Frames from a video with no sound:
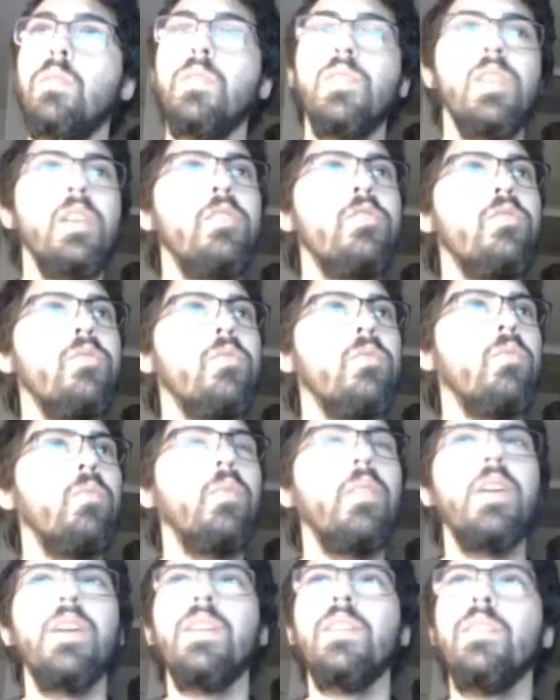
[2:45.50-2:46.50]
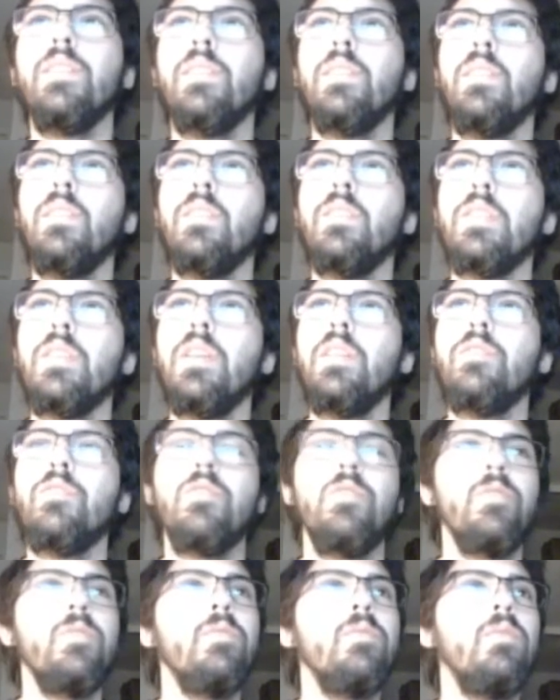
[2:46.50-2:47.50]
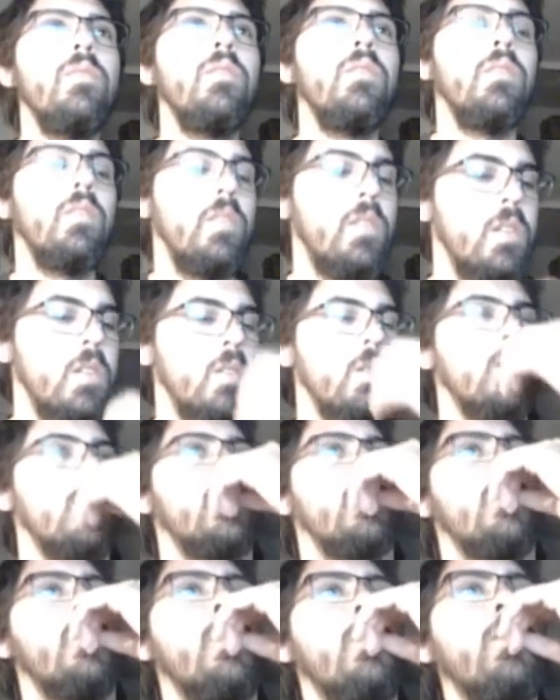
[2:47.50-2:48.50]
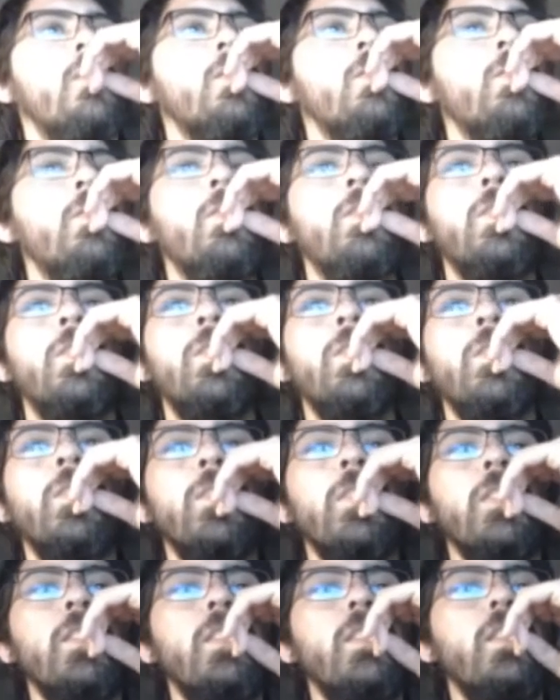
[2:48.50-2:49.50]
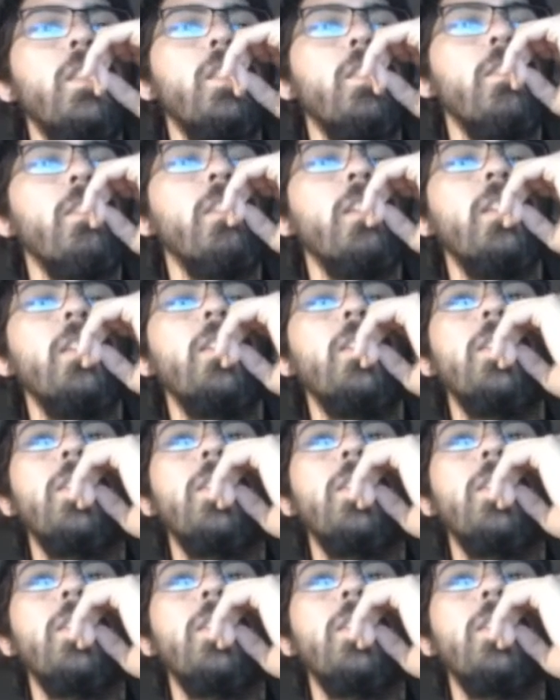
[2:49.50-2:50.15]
Is that true? Wait, is that true? No. Does it say that?